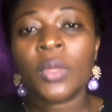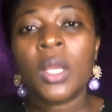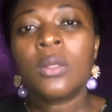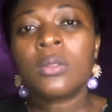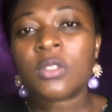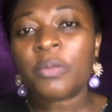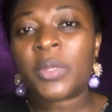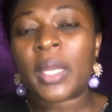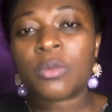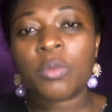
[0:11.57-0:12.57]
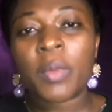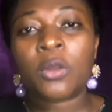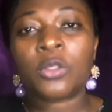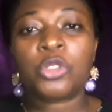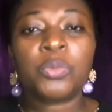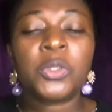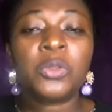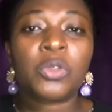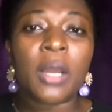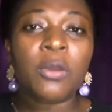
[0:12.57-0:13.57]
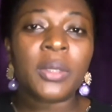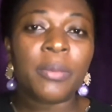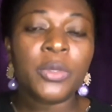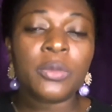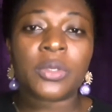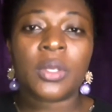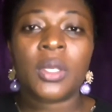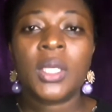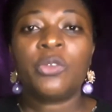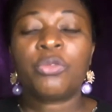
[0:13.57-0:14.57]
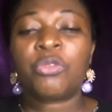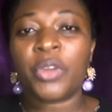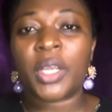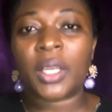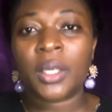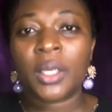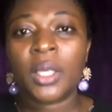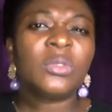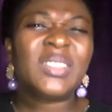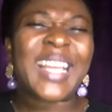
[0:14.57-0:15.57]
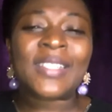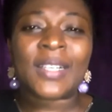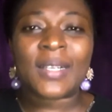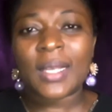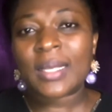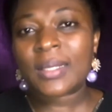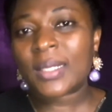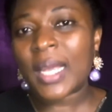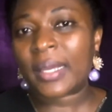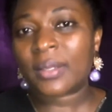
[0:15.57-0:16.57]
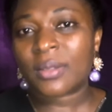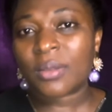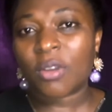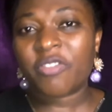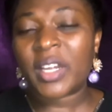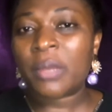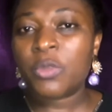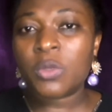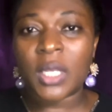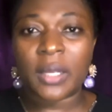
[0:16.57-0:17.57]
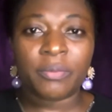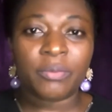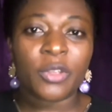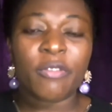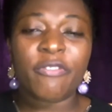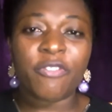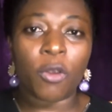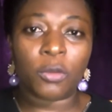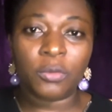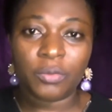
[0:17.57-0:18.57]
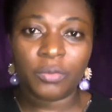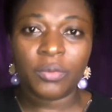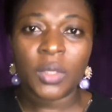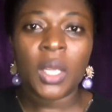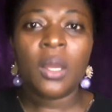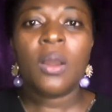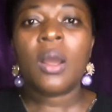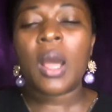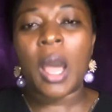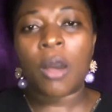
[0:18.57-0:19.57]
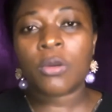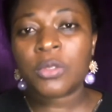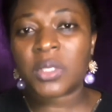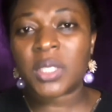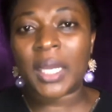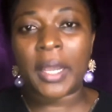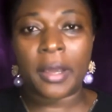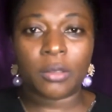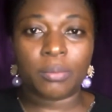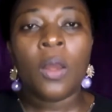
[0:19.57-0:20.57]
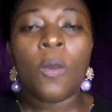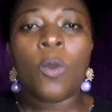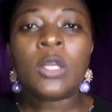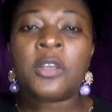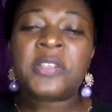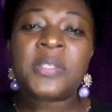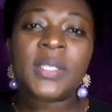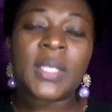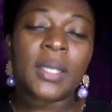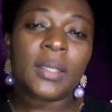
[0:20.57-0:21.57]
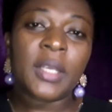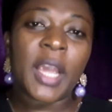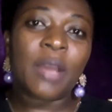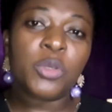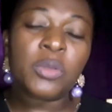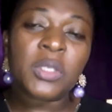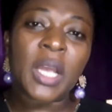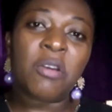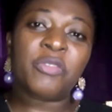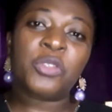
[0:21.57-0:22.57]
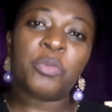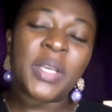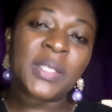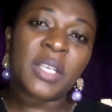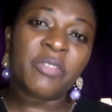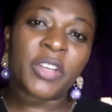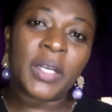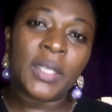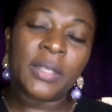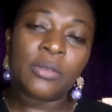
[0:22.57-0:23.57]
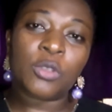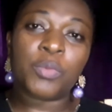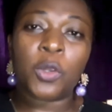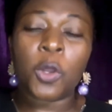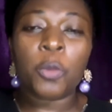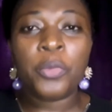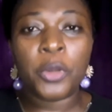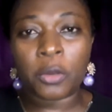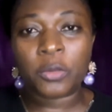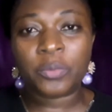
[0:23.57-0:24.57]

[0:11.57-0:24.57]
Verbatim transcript: sometimes women contribute to their own abuse. Three, dangers and signs of an abuser. Four, how to seek help. What causes the abuser of domestic violence to become known